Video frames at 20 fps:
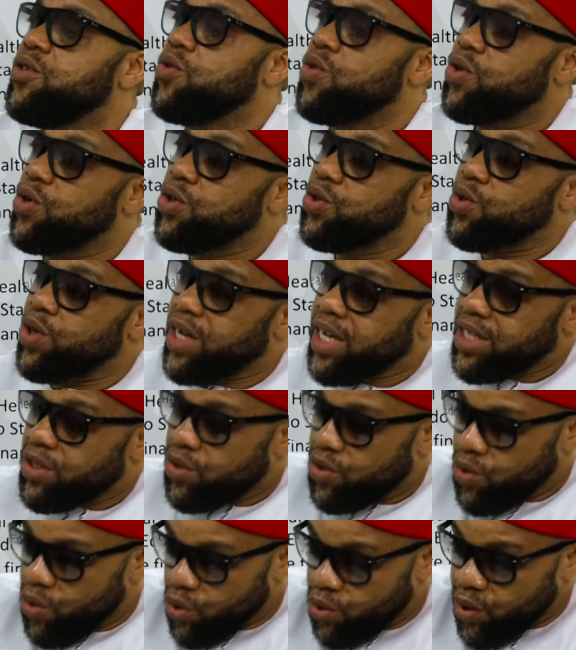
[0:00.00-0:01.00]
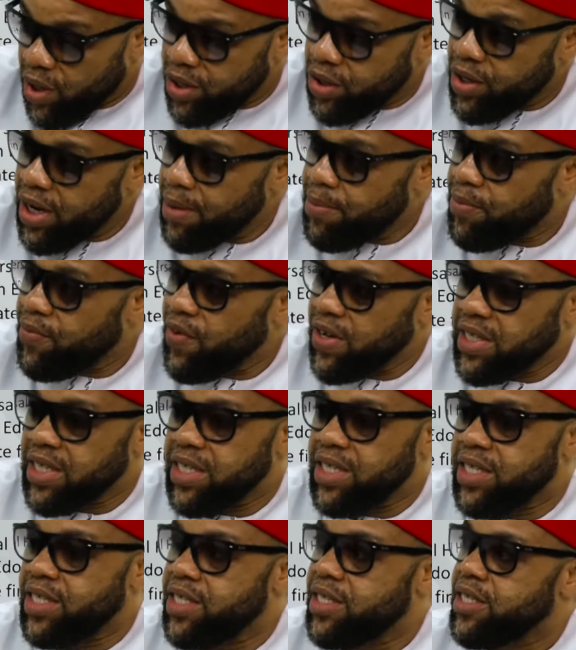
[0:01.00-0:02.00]
you're going to go to another
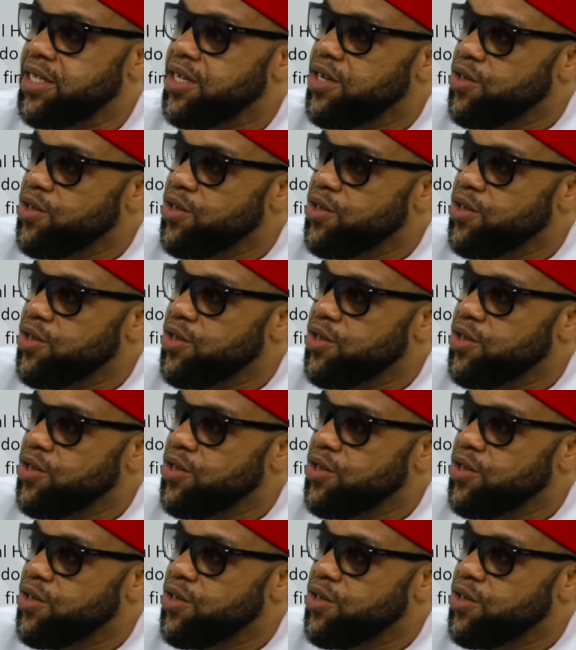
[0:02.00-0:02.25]
facility